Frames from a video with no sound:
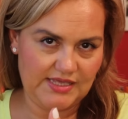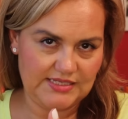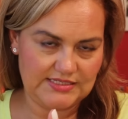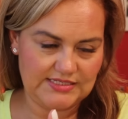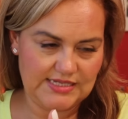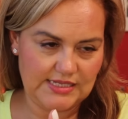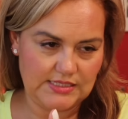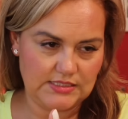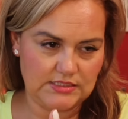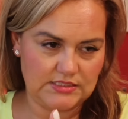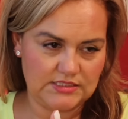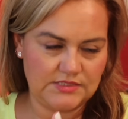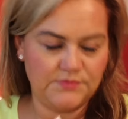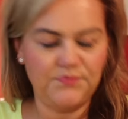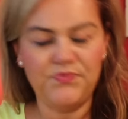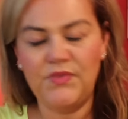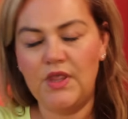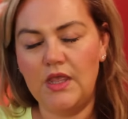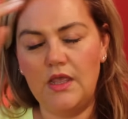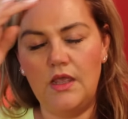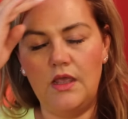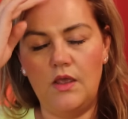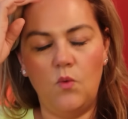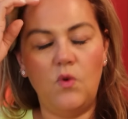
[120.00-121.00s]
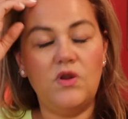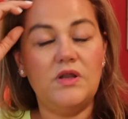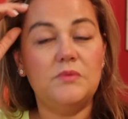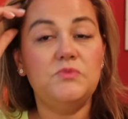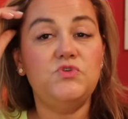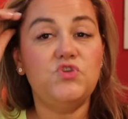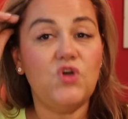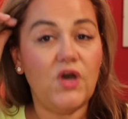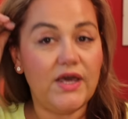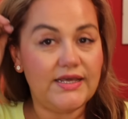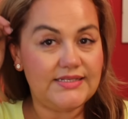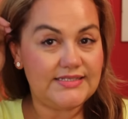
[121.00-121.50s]
makes sense. What
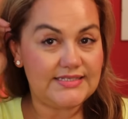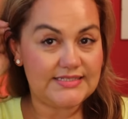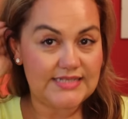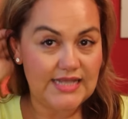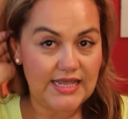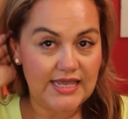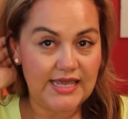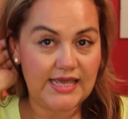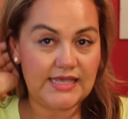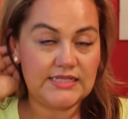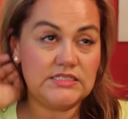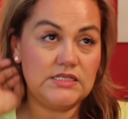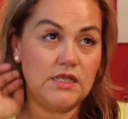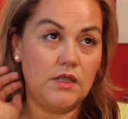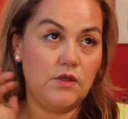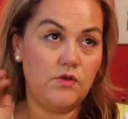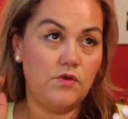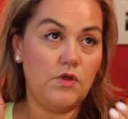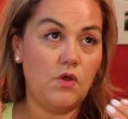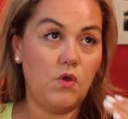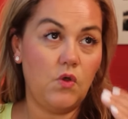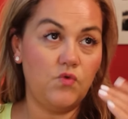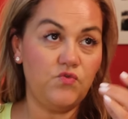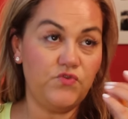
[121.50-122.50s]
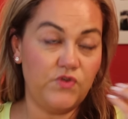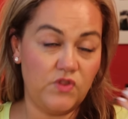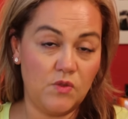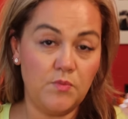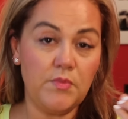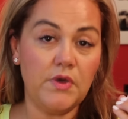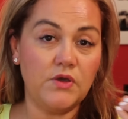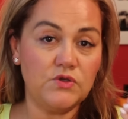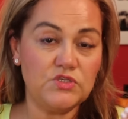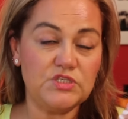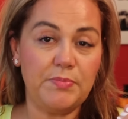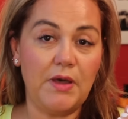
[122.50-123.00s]
I'm trying to say is, for the
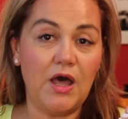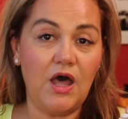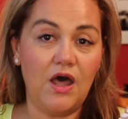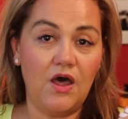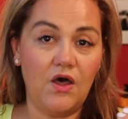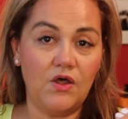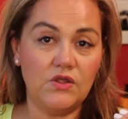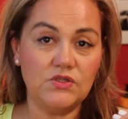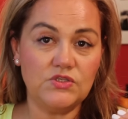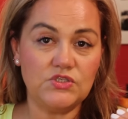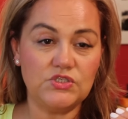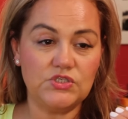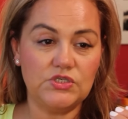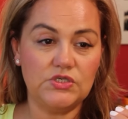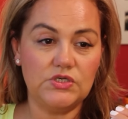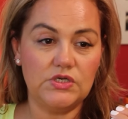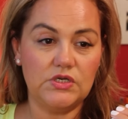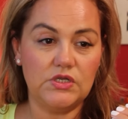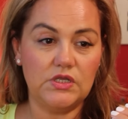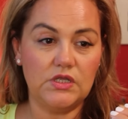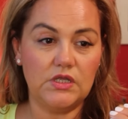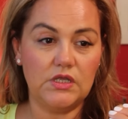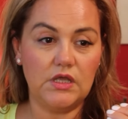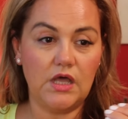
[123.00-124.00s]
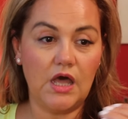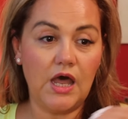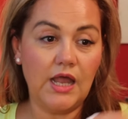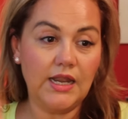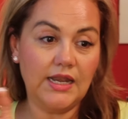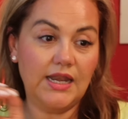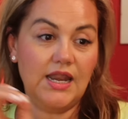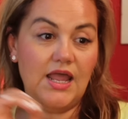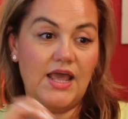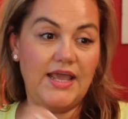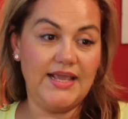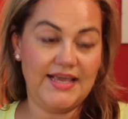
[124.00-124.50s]
most part,
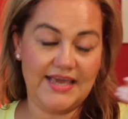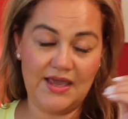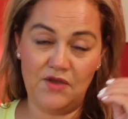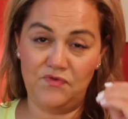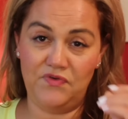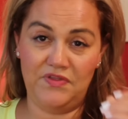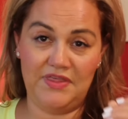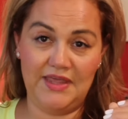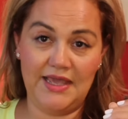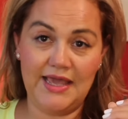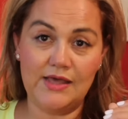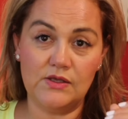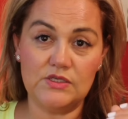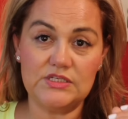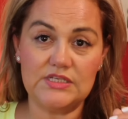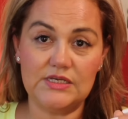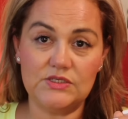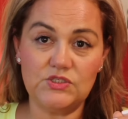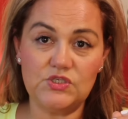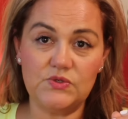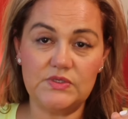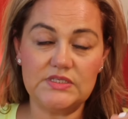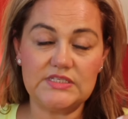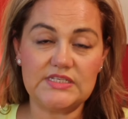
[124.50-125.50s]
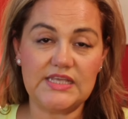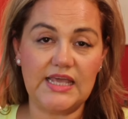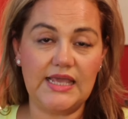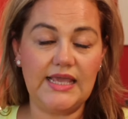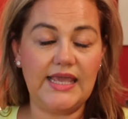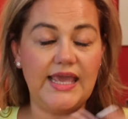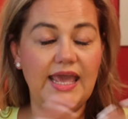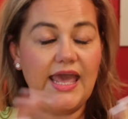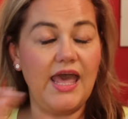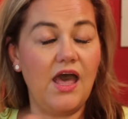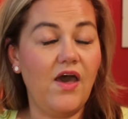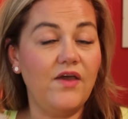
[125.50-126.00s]
unlike everything else I do in
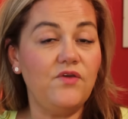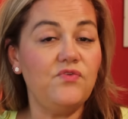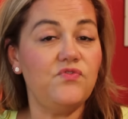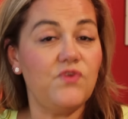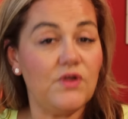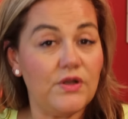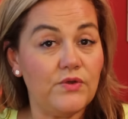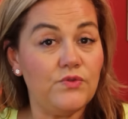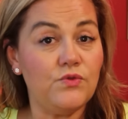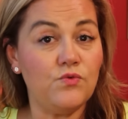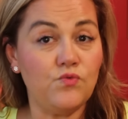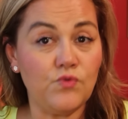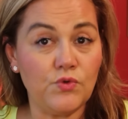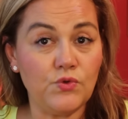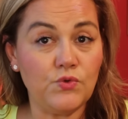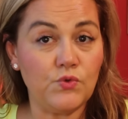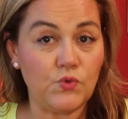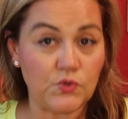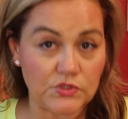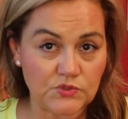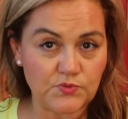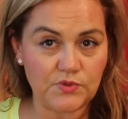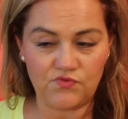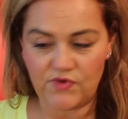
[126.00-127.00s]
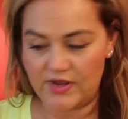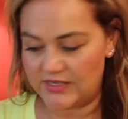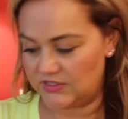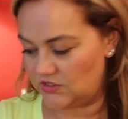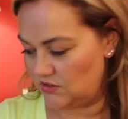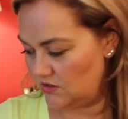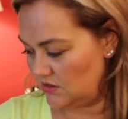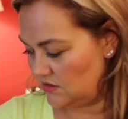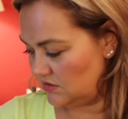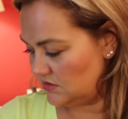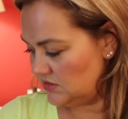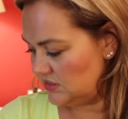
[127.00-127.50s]
skincare, I follow the rules with
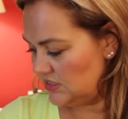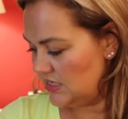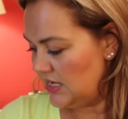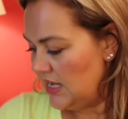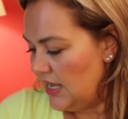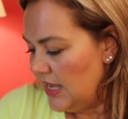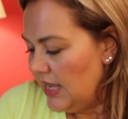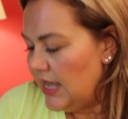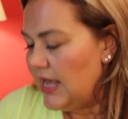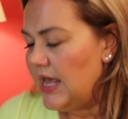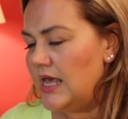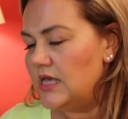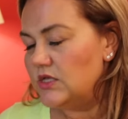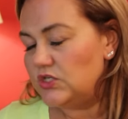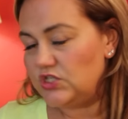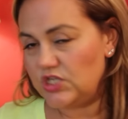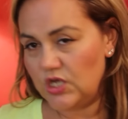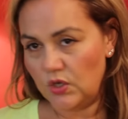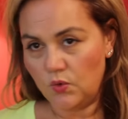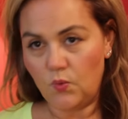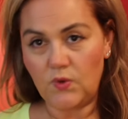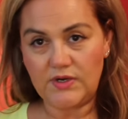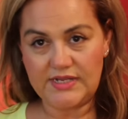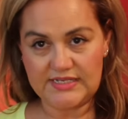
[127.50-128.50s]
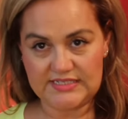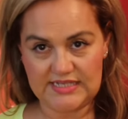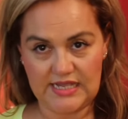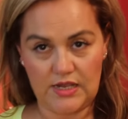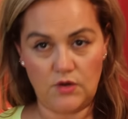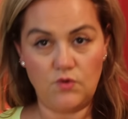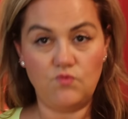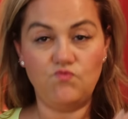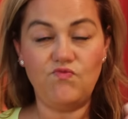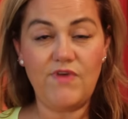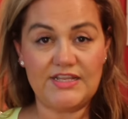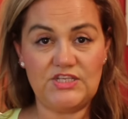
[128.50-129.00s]
retinols. So what is
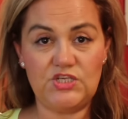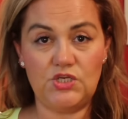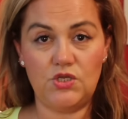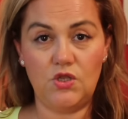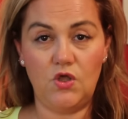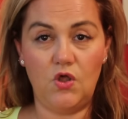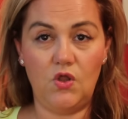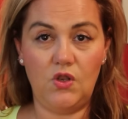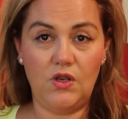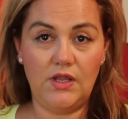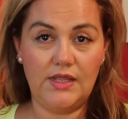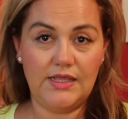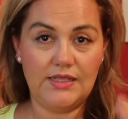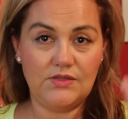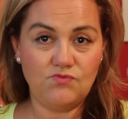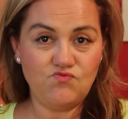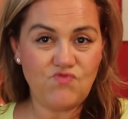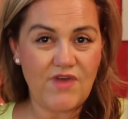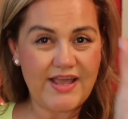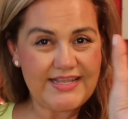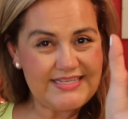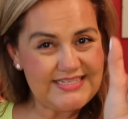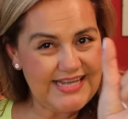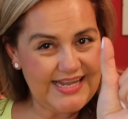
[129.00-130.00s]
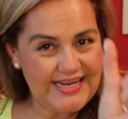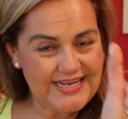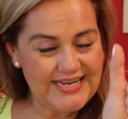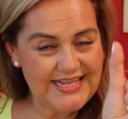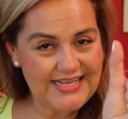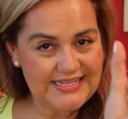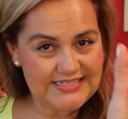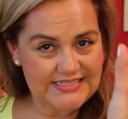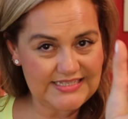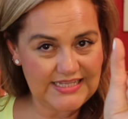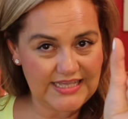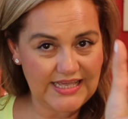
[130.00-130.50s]
it? Retinol, retin
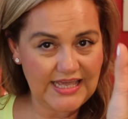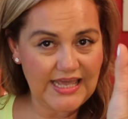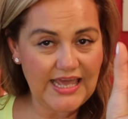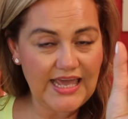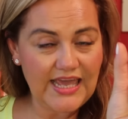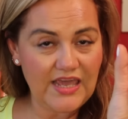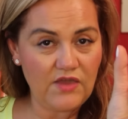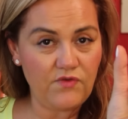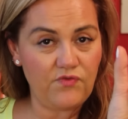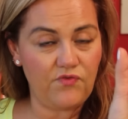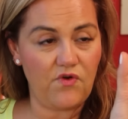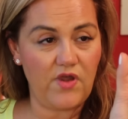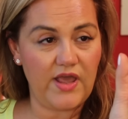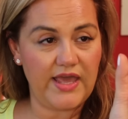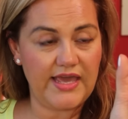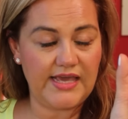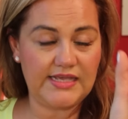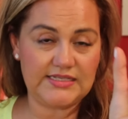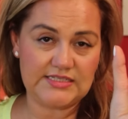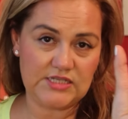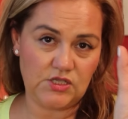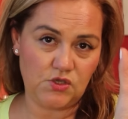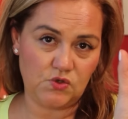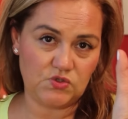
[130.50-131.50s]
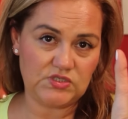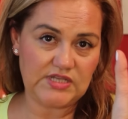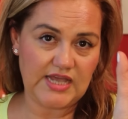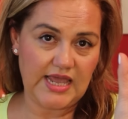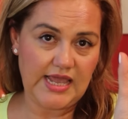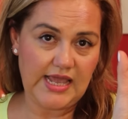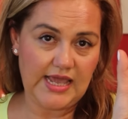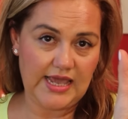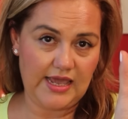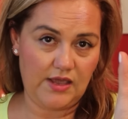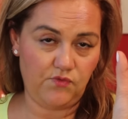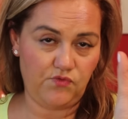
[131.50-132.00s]
is the key phrase that you're
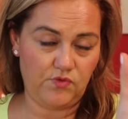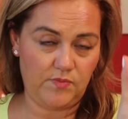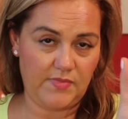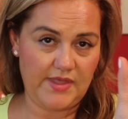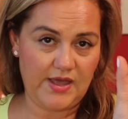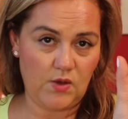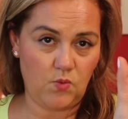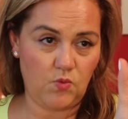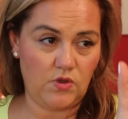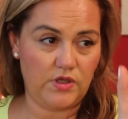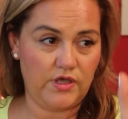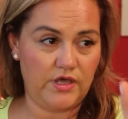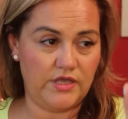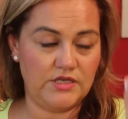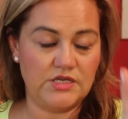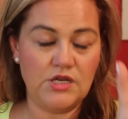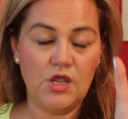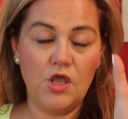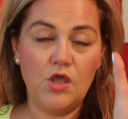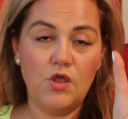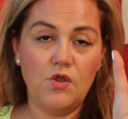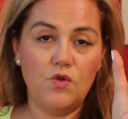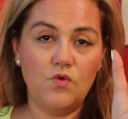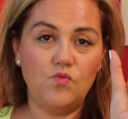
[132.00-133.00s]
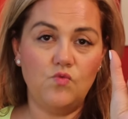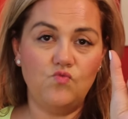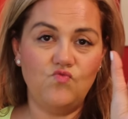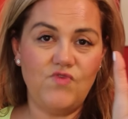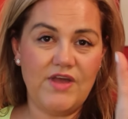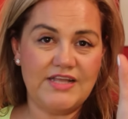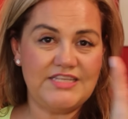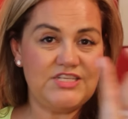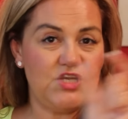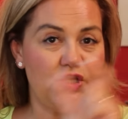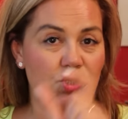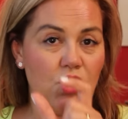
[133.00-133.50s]
taking from that word.
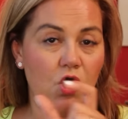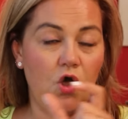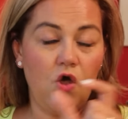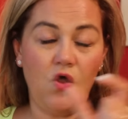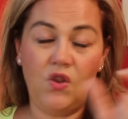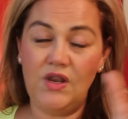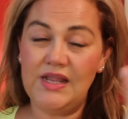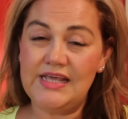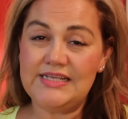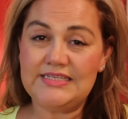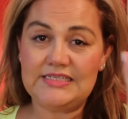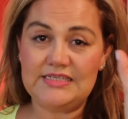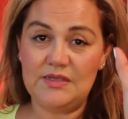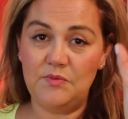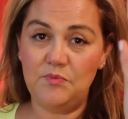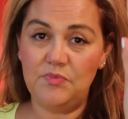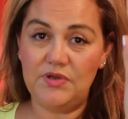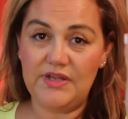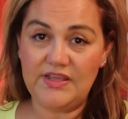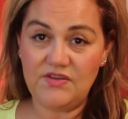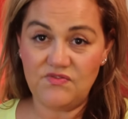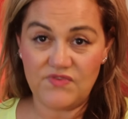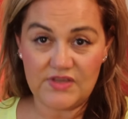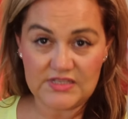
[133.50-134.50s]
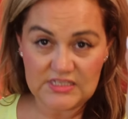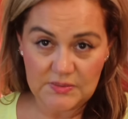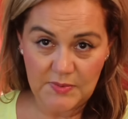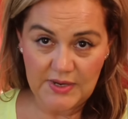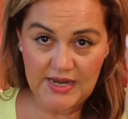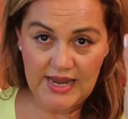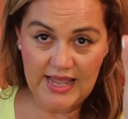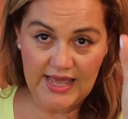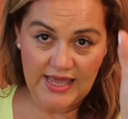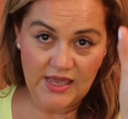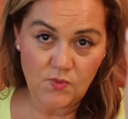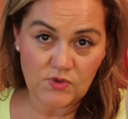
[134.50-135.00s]
Retinol is simply
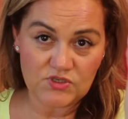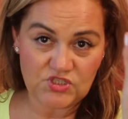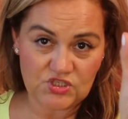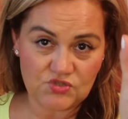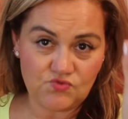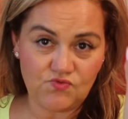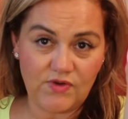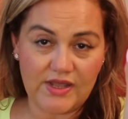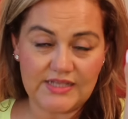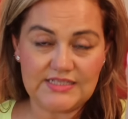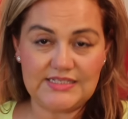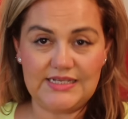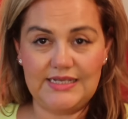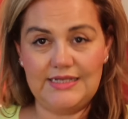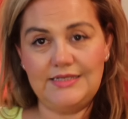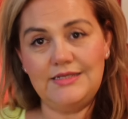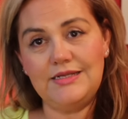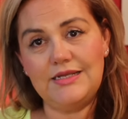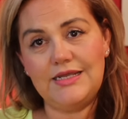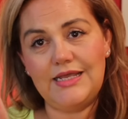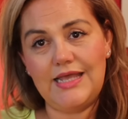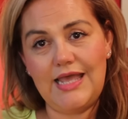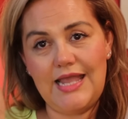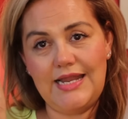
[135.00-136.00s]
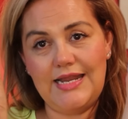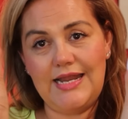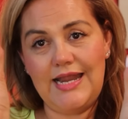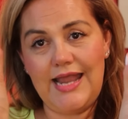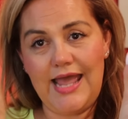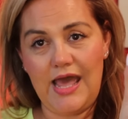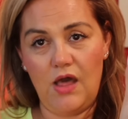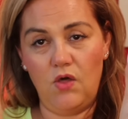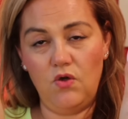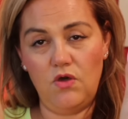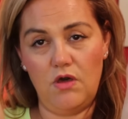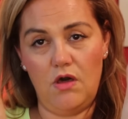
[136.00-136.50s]
vitamin A, which is retin, in an
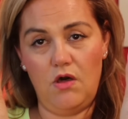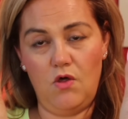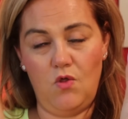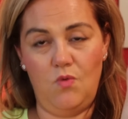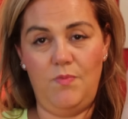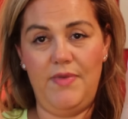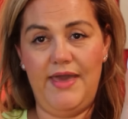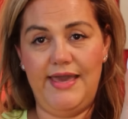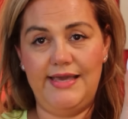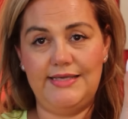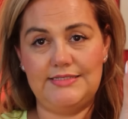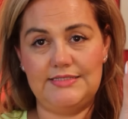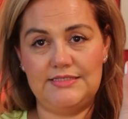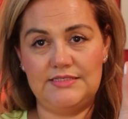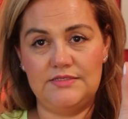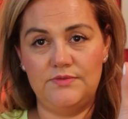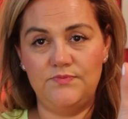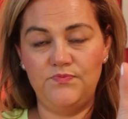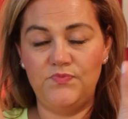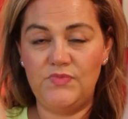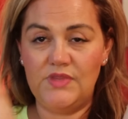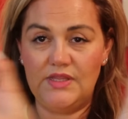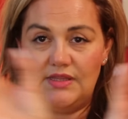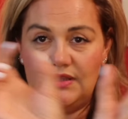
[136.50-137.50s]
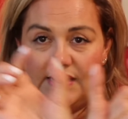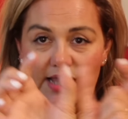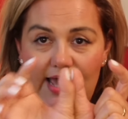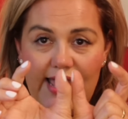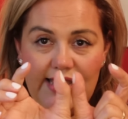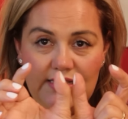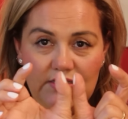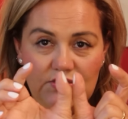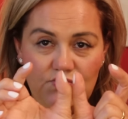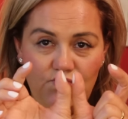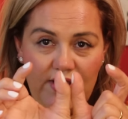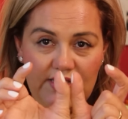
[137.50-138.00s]
alcohol base,
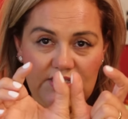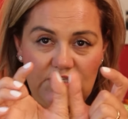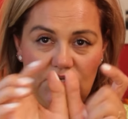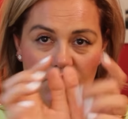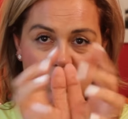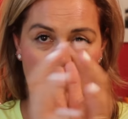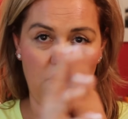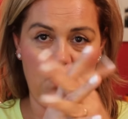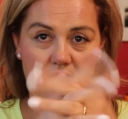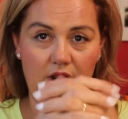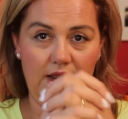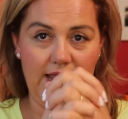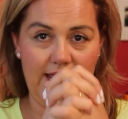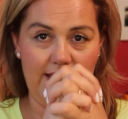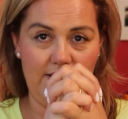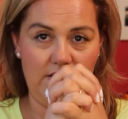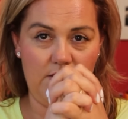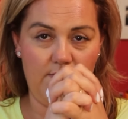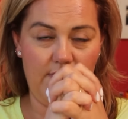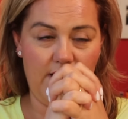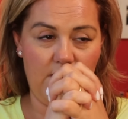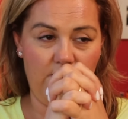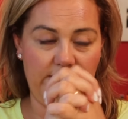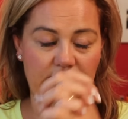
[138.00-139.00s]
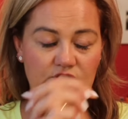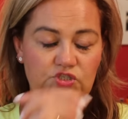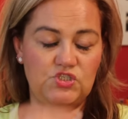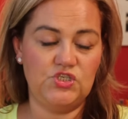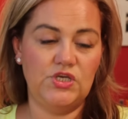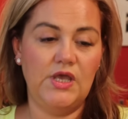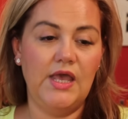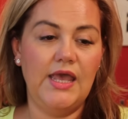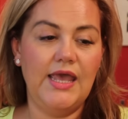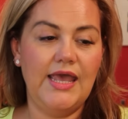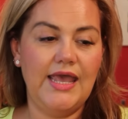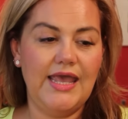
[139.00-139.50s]
hence retinol and the
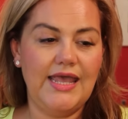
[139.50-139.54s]
marriage.